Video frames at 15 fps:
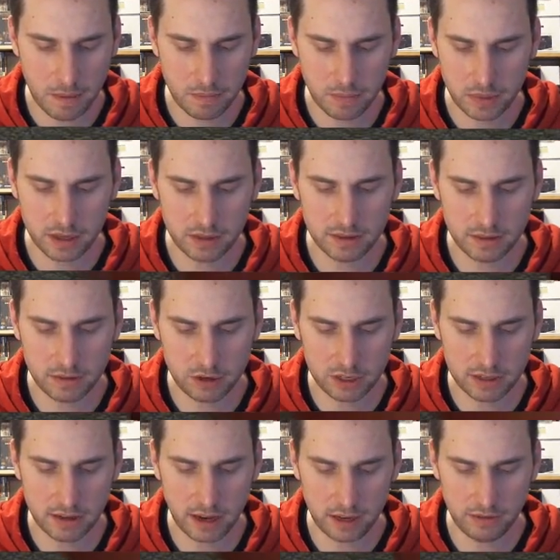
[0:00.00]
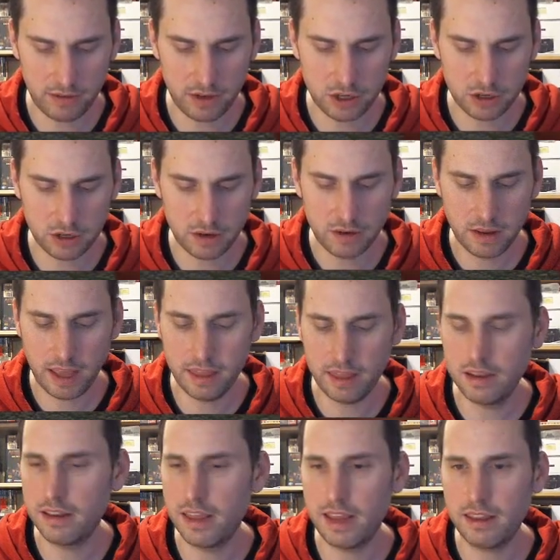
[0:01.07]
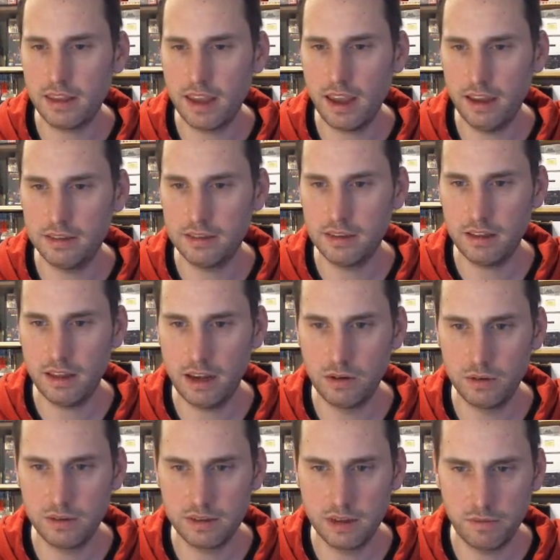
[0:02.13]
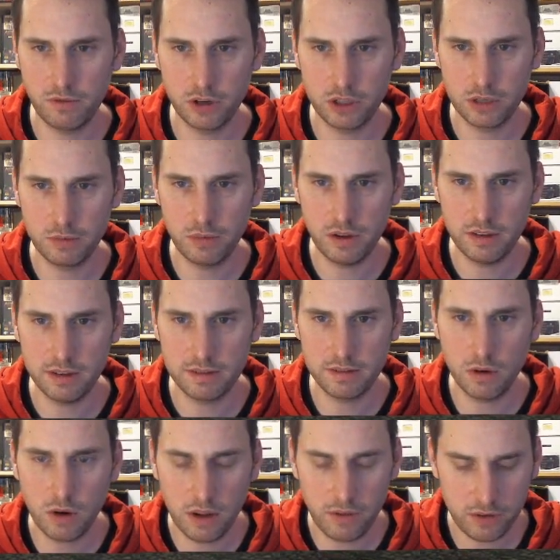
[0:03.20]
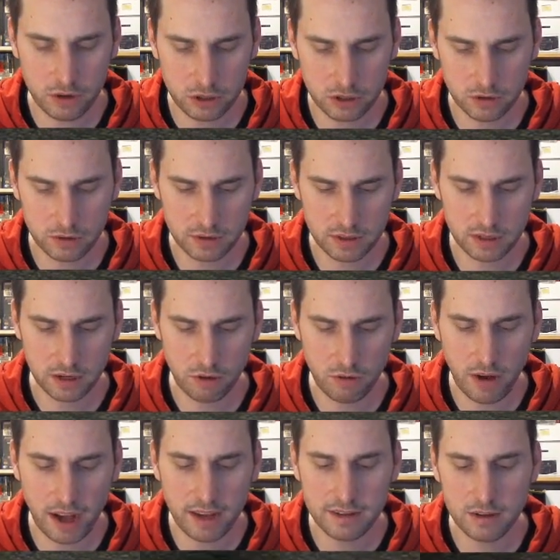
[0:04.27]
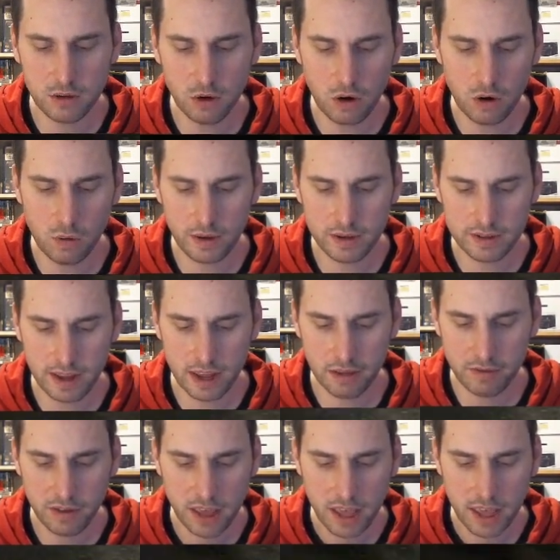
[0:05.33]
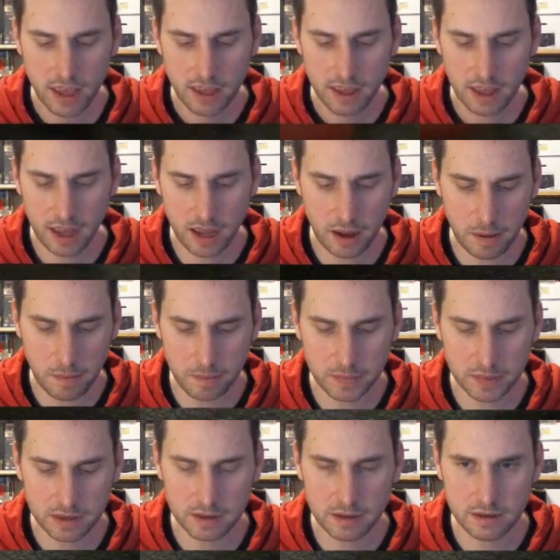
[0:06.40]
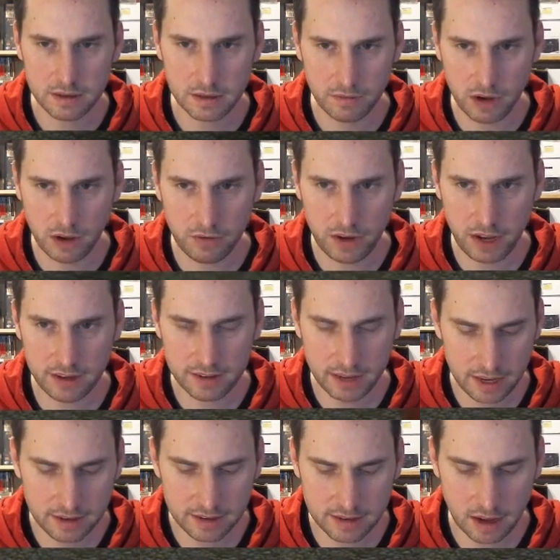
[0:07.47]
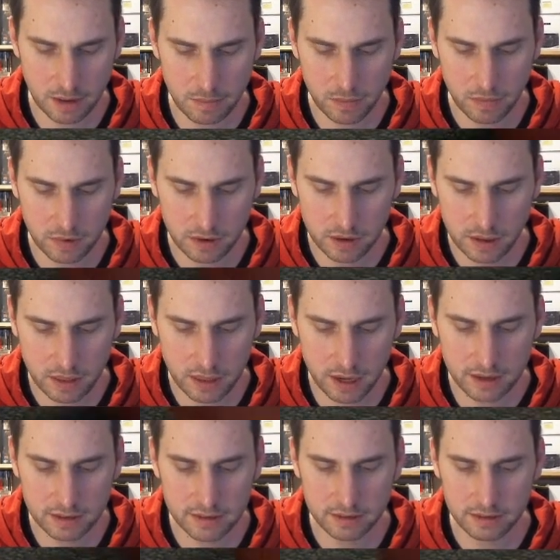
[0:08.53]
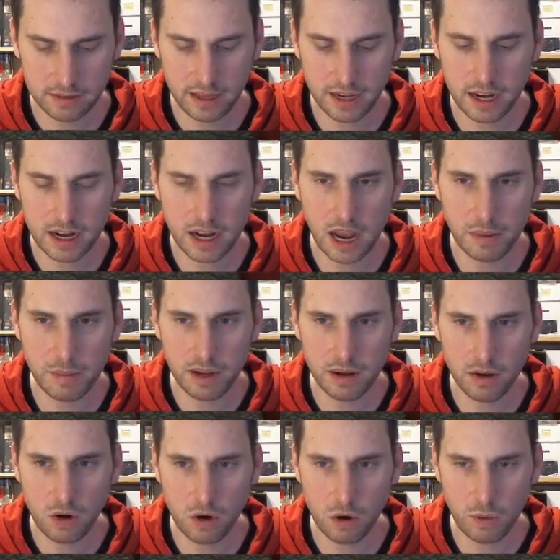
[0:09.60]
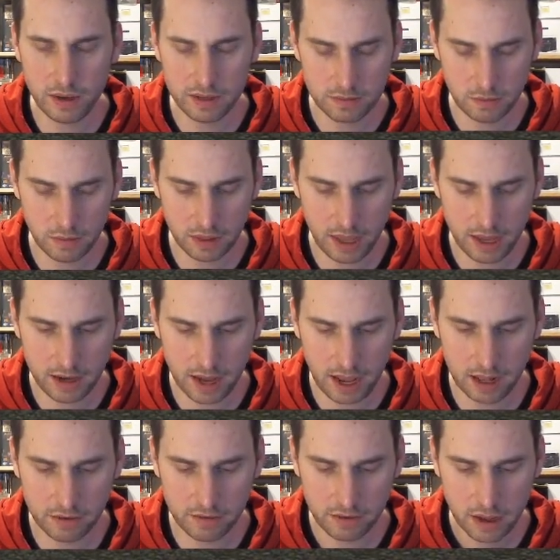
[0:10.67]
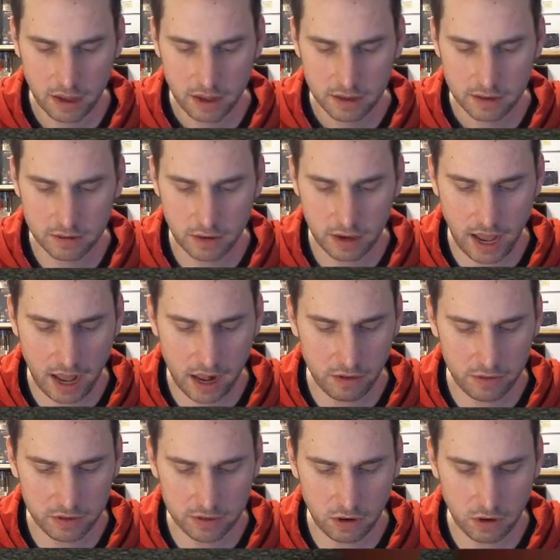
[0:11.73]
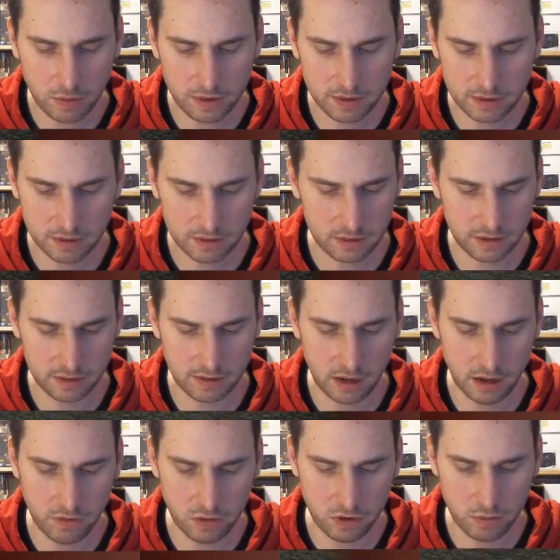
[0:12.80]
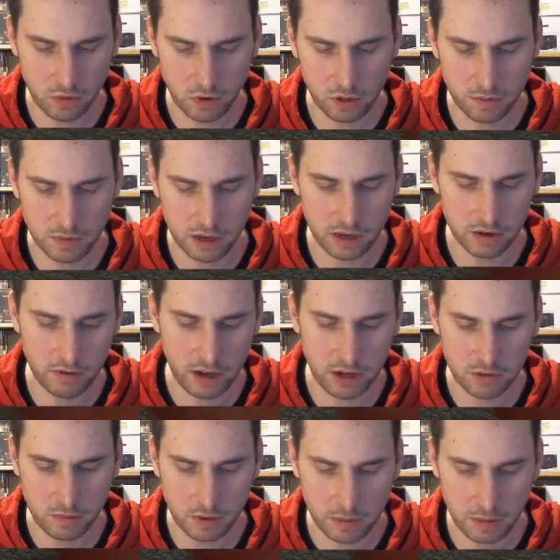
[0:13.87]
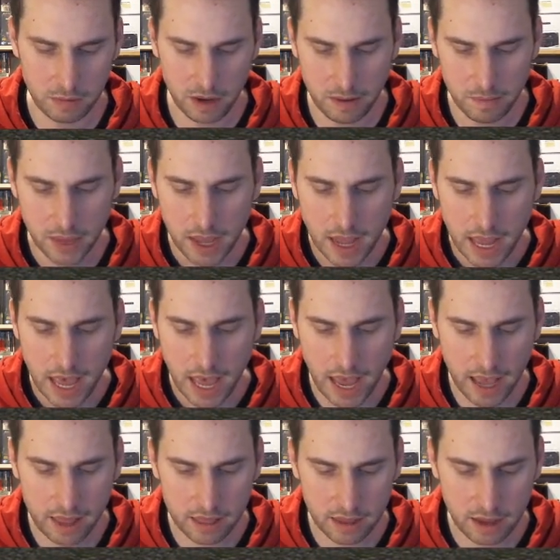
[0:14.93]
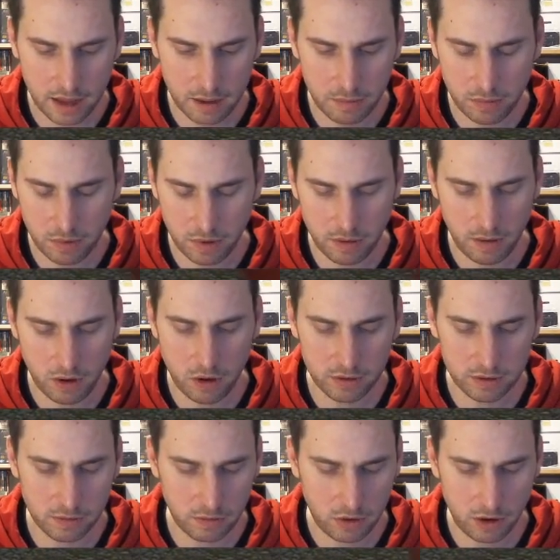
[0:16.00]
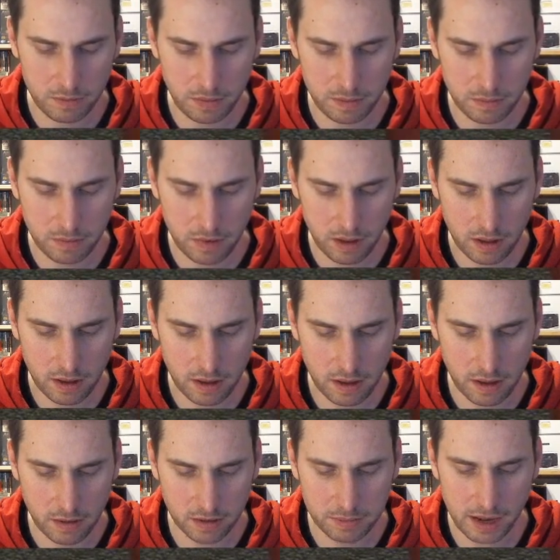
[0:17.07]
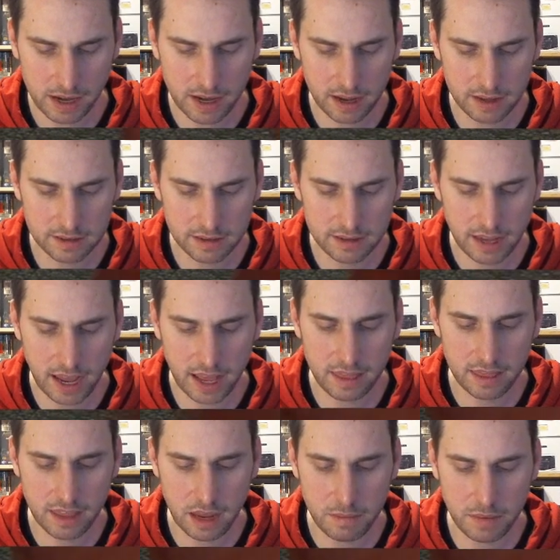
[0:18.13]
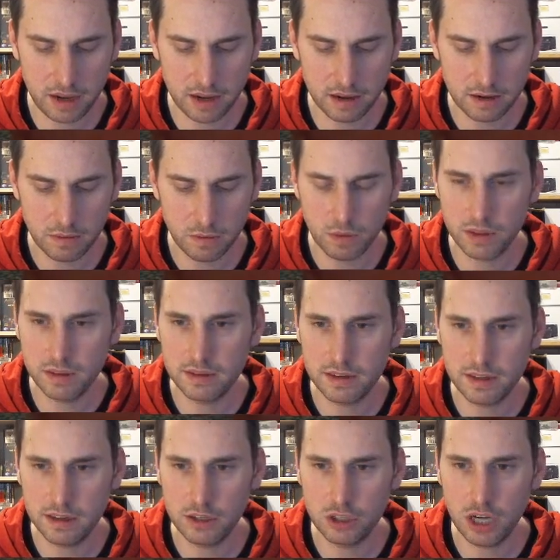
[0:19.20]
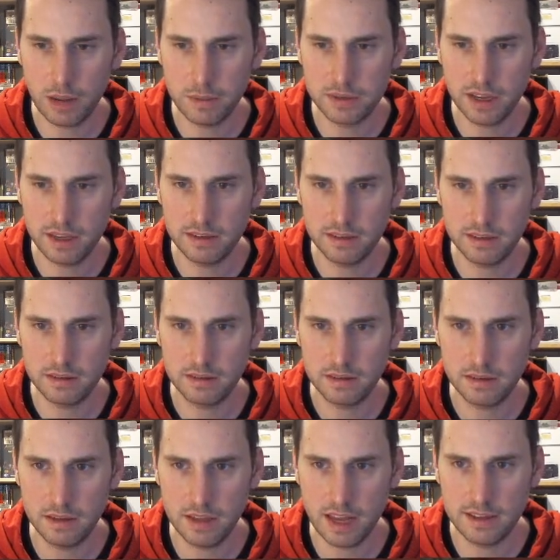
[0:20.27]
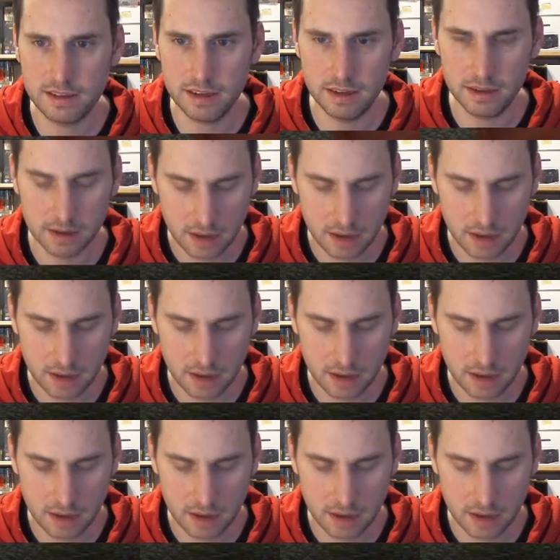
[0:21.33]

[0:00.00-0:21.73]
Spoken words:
This is just a nice feature, and in that case they lose some fortune points. So if you're choosing a race, you always have some fluff text and some things that are coming always with an elf. So an elf is always skillful in both melee and range, blah blah blah, and they are also can be spellcasters, and they begin with the skill Sharp Senses. That's it.